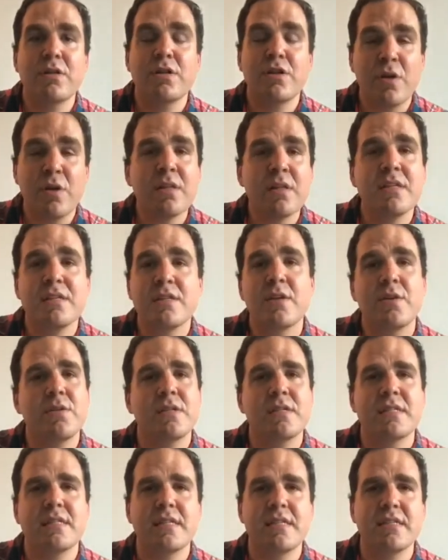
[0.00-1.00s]
during this holy
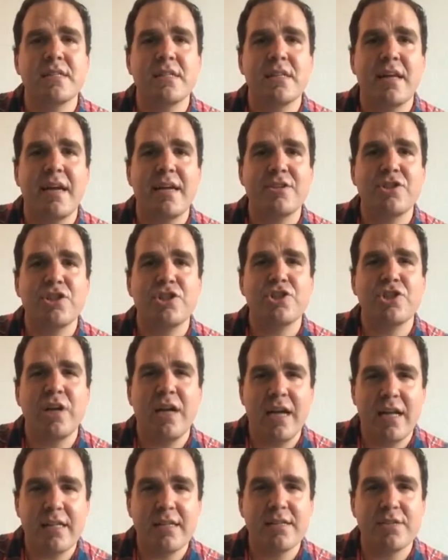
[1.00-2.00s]
season, I just
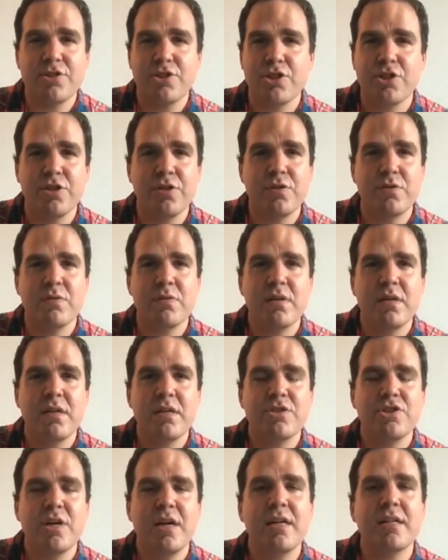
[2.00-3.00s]
challenge you
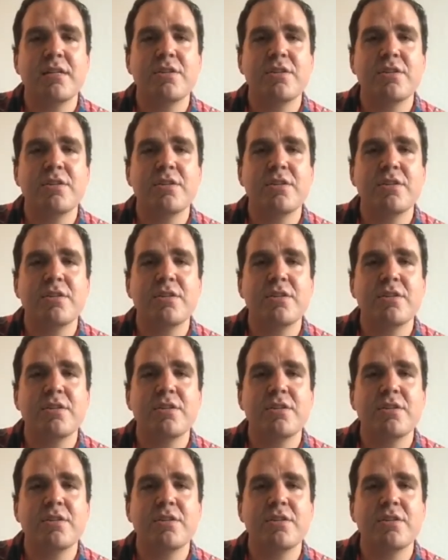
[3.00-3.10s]
to